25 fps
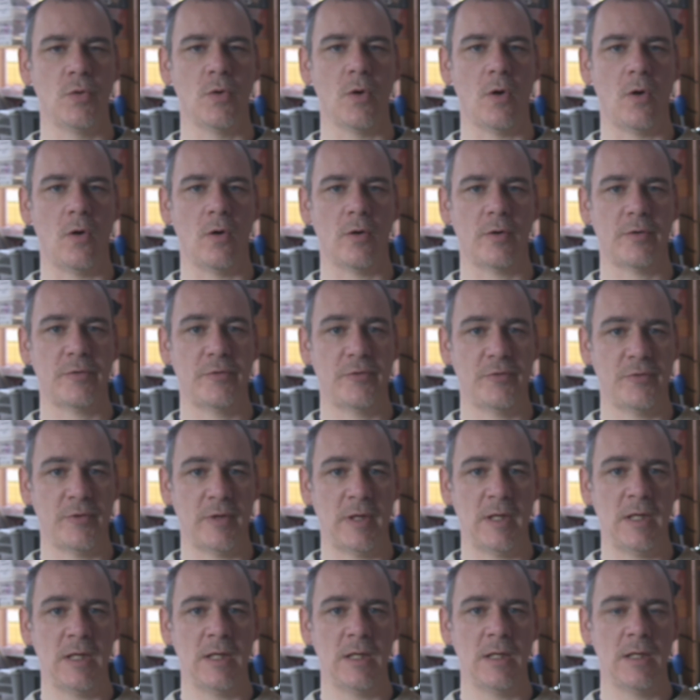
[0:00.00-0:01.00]
or
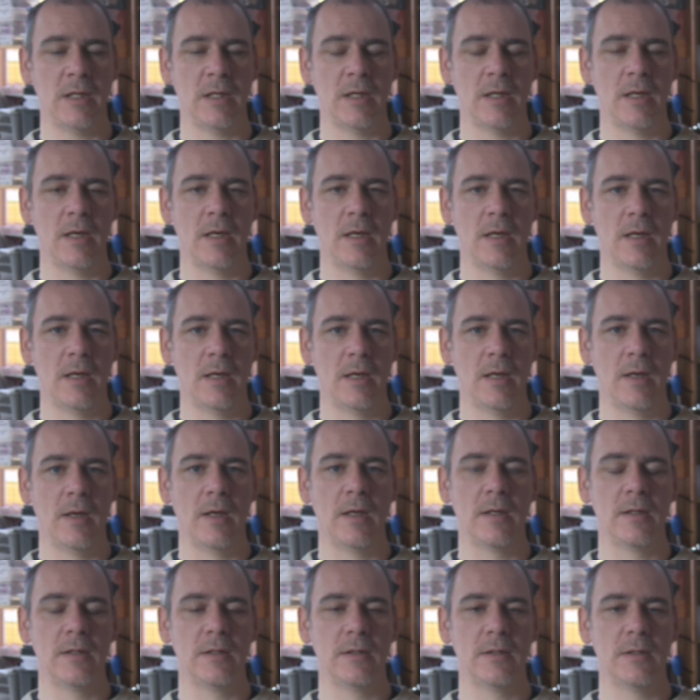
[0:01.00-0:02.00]
3
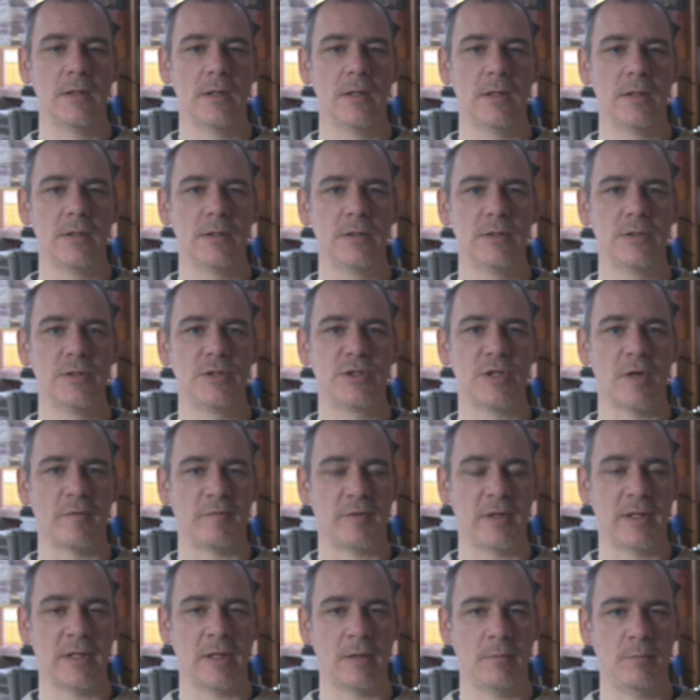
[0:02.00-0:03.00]

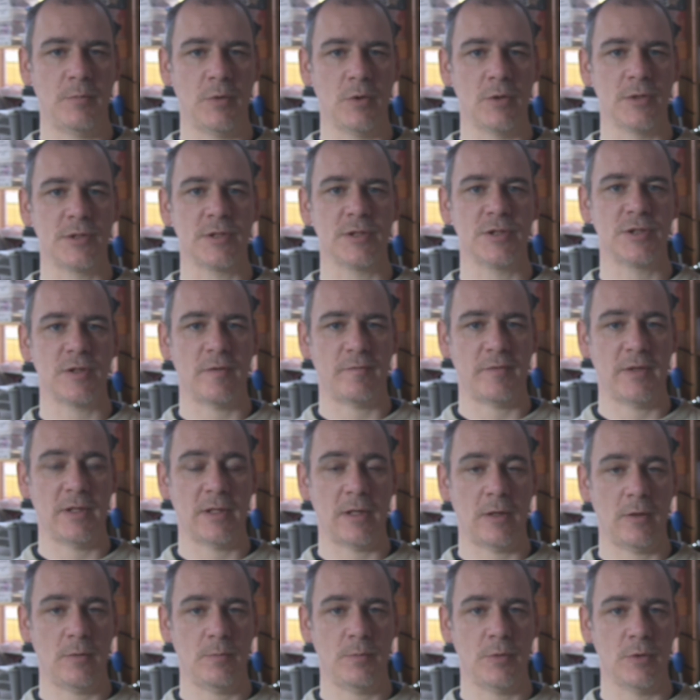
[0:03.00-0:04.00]
shifted inputs and shifted
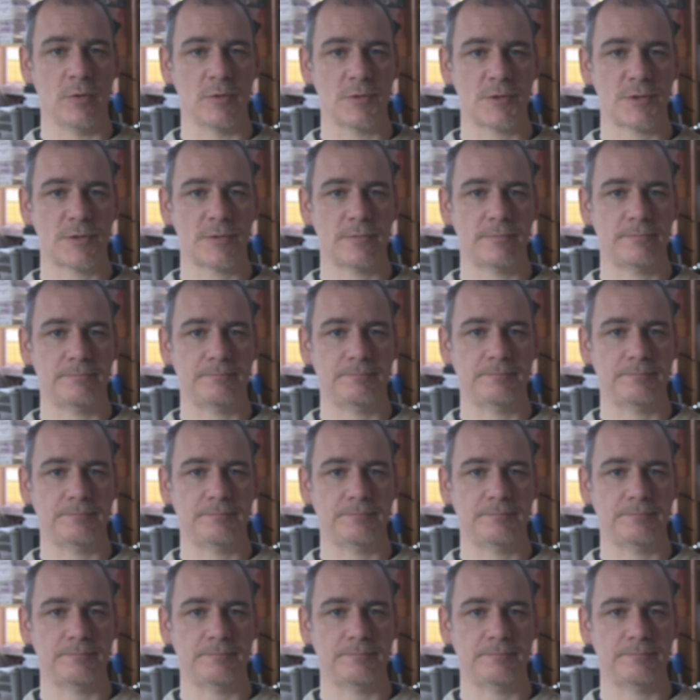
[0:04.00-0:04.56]
outputs.